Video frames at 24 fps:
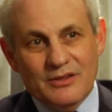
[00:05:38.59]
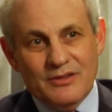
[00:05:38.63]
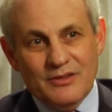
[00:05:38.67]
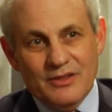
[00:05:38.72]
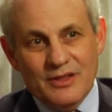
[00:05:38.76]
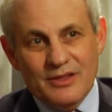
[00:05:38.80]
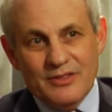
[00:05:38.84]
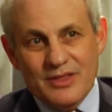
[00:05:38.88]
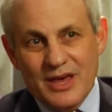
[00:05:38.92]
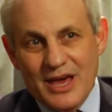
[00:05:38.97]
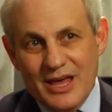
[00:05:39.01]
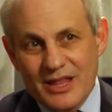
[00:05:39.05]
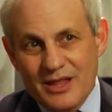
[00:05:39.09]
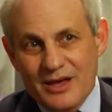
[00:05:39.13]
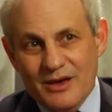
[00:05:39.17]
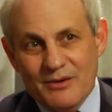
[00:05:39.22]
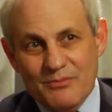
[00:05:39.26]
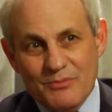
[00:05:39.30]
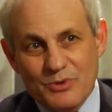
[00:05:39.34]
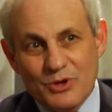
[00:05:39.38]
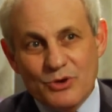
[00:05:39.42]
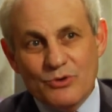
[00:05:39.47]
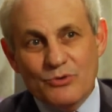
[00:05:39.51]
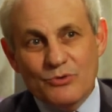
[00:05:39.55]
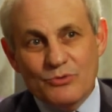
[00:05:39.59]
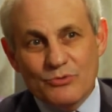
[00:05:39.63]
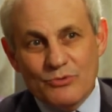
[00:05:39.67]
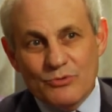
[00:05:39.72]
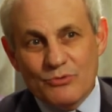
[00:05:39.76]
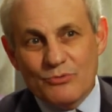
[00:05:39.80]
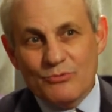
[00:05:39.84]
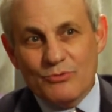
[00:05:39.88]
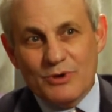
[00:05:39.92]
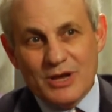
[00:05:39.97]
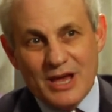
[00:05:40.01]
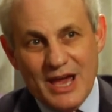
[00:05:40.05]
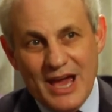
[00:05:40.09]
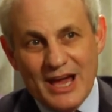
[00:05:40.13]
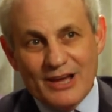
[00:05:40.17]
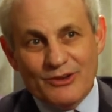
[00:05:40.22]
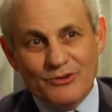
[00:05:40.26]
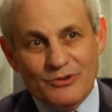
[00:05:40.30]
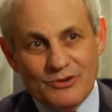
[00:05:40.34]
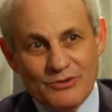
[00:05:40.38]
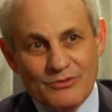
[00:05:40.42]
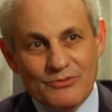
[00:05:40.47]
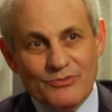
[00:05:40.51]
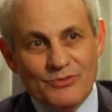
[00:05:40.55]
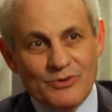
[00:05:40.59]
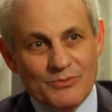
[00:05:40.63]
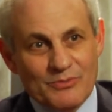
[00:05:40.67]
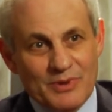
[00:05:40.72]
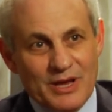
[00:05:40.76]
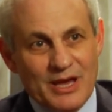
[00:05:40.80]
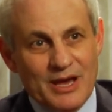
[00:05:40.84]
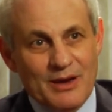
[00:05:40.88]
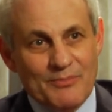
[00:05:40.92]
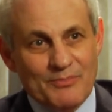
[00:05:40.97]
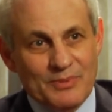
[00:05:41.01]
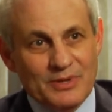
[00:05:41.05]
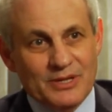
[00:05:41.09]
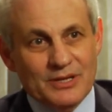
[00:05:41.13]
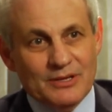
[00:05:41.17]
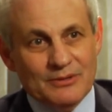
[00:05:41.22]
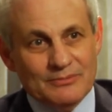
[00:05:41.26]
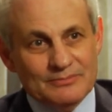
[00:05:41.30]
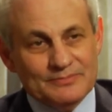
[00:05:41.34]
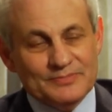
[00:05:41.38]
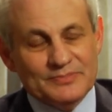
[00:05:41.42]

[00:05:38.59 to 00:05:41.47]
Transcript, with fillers: uh, that immune reaction from happening.